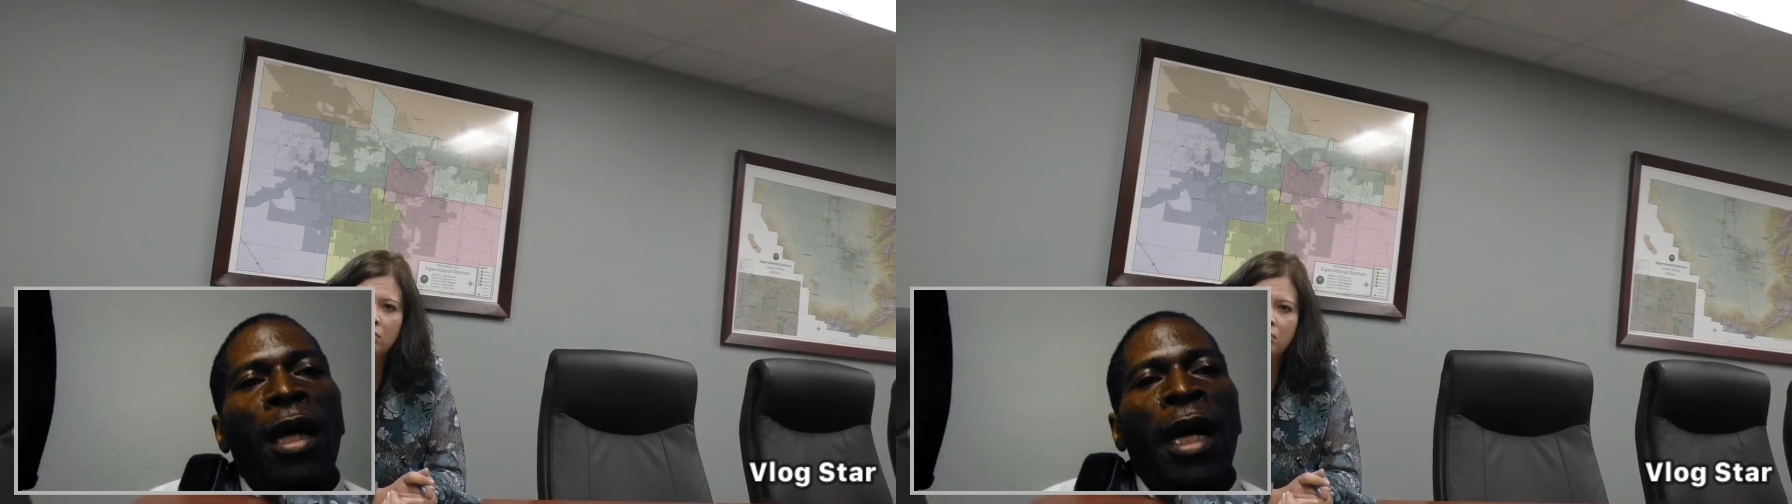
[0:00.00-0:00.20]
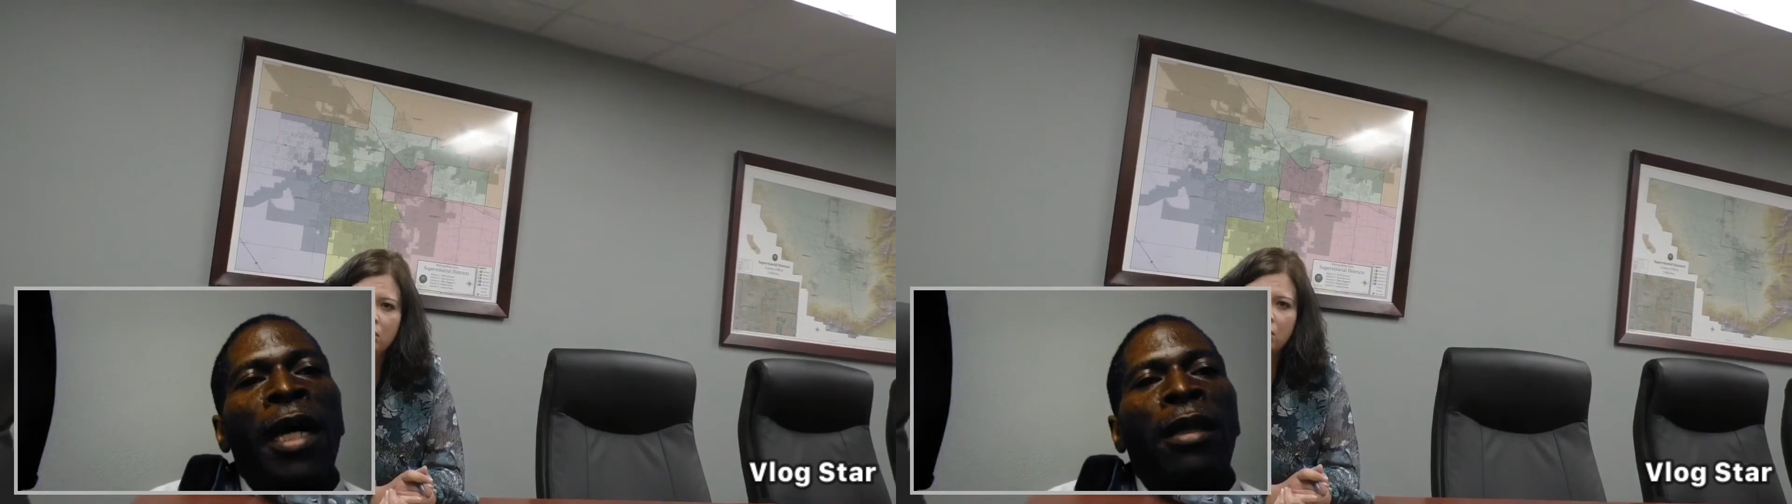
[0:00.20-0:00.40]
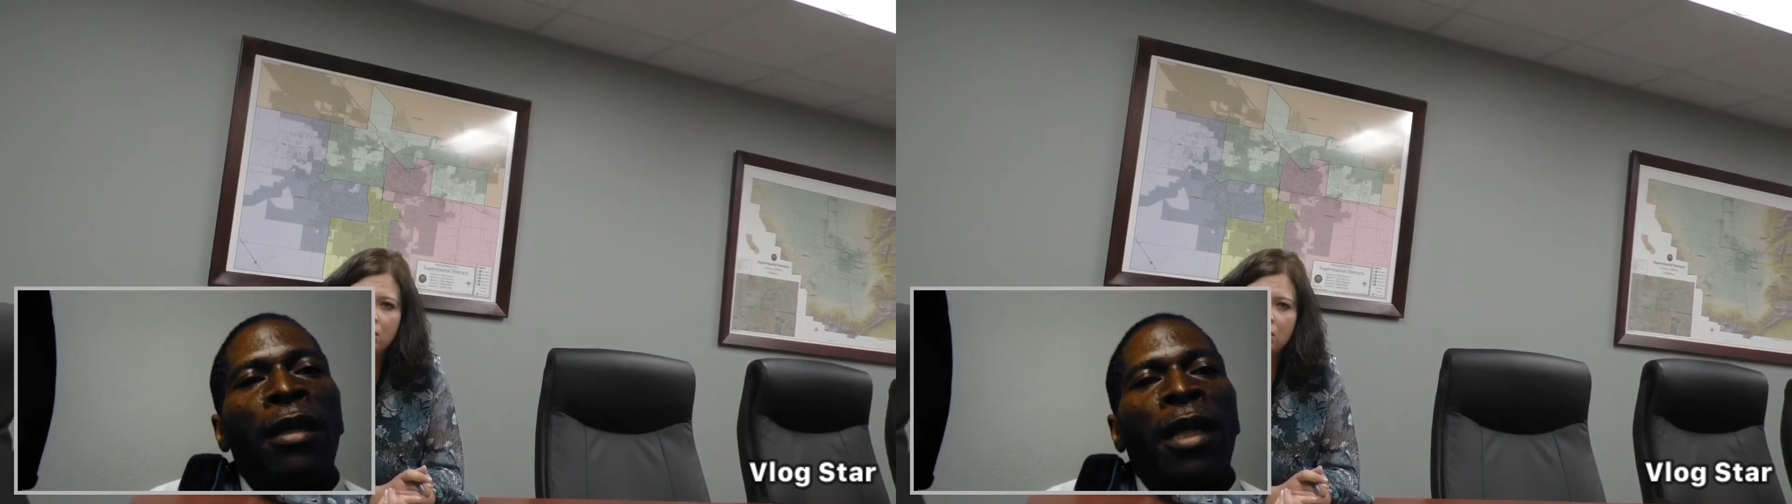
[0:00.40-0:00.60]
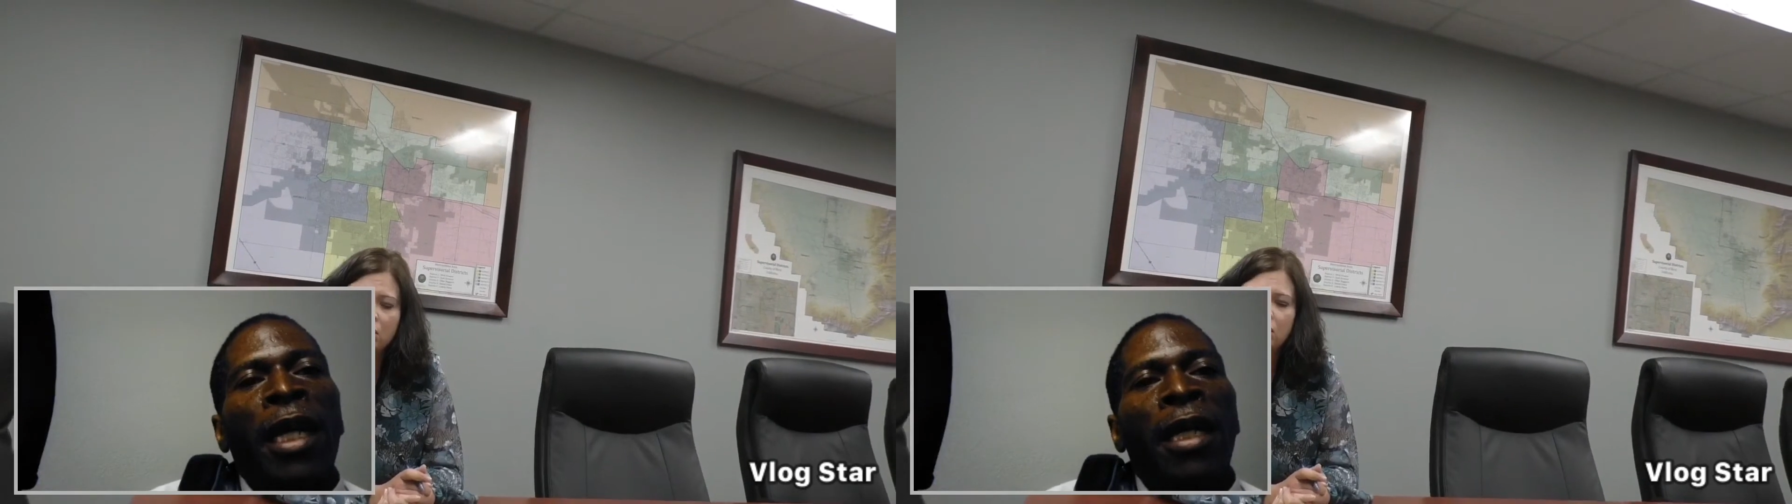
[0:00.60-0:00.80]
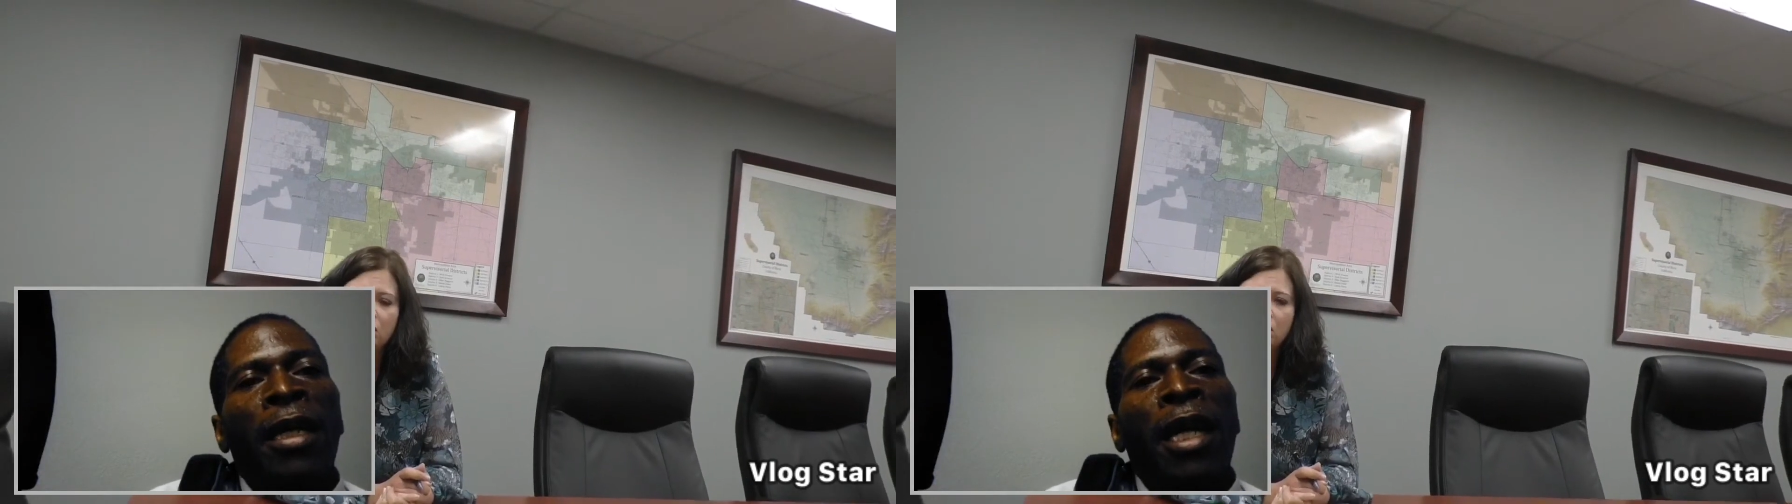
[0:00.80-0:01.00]
at the
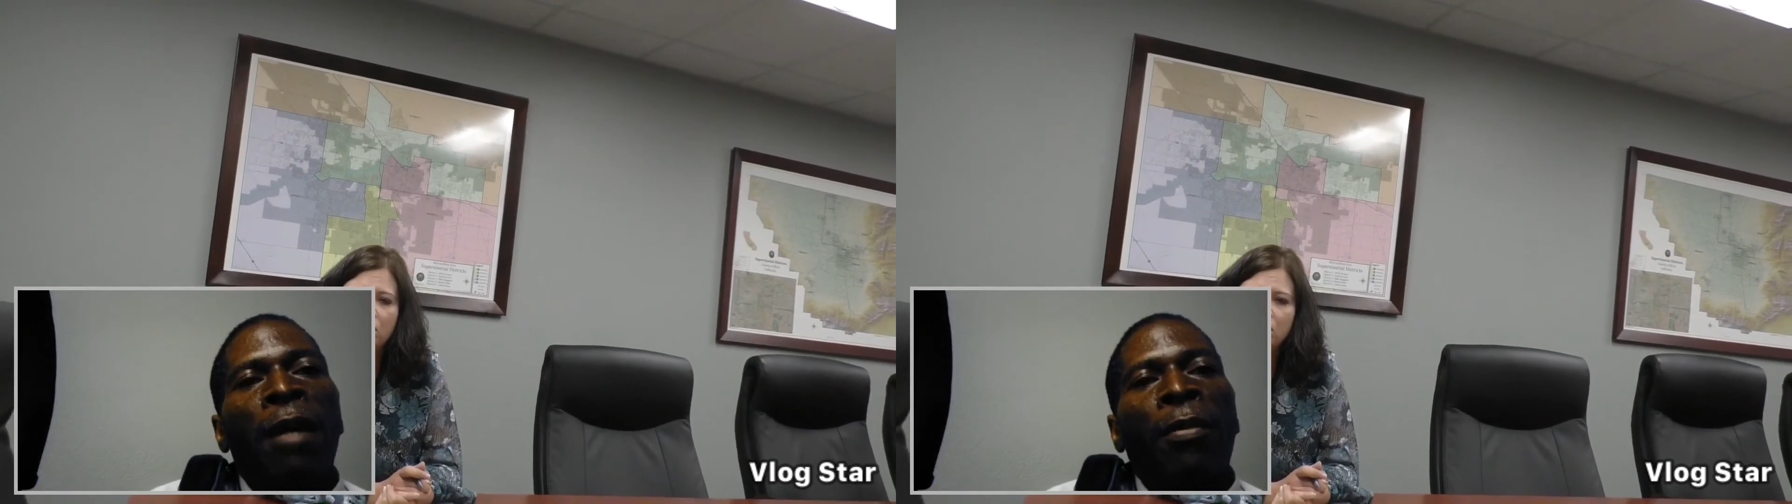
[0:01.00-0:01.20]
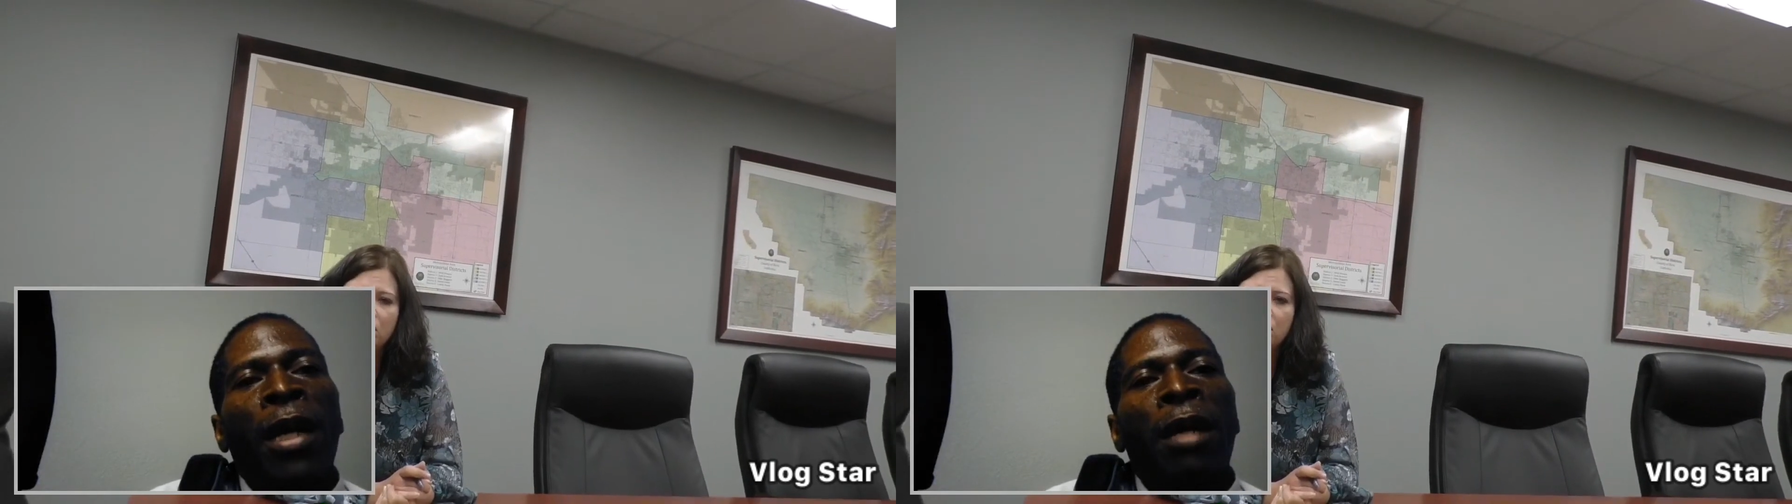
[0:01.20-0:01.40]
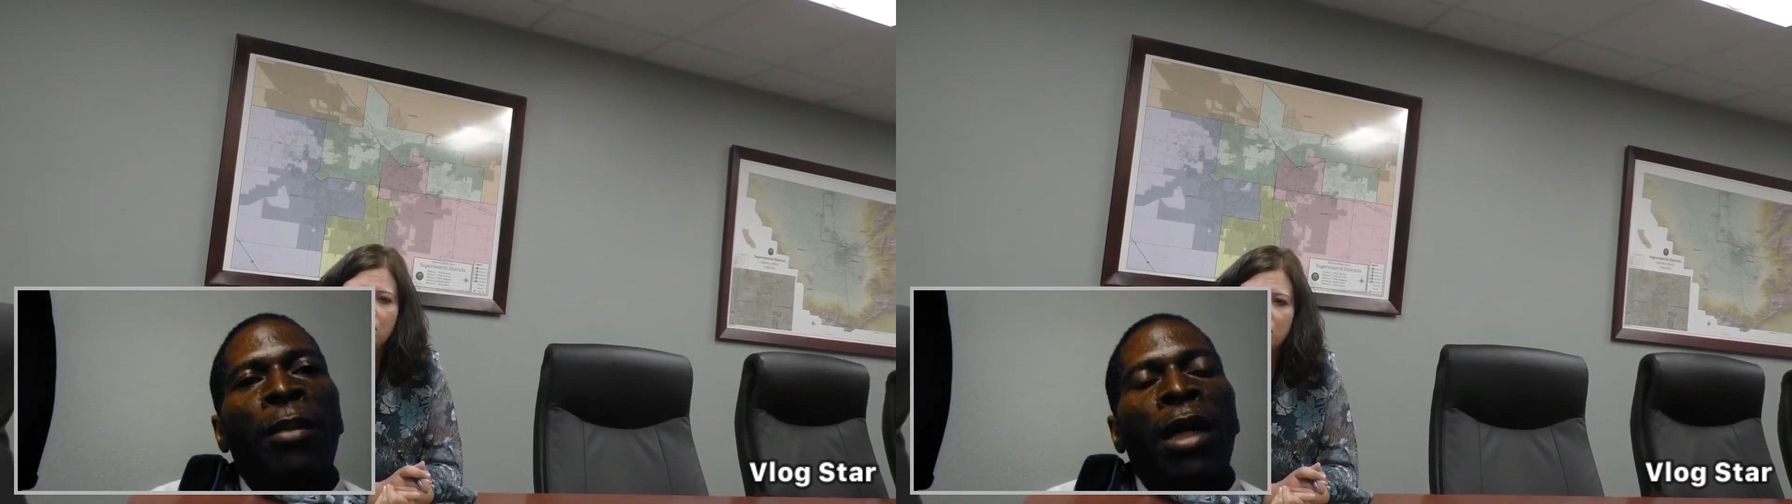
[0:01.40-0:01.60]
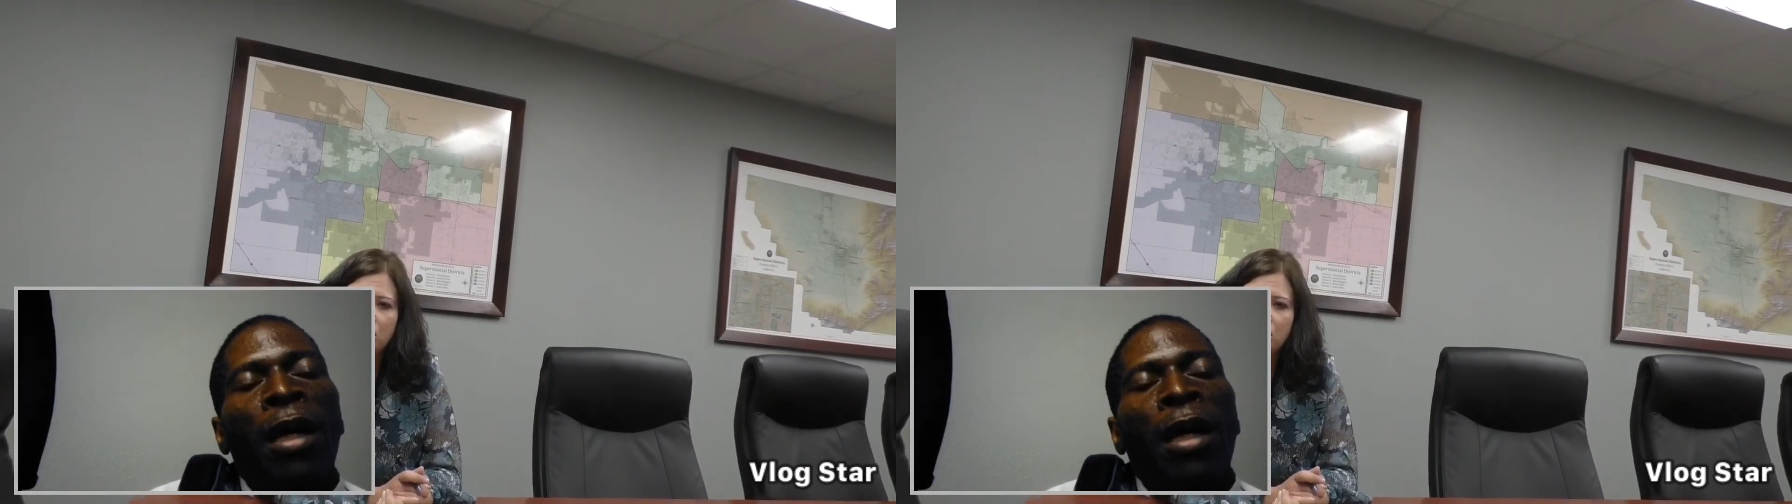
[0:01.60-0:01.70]
handicap ramp.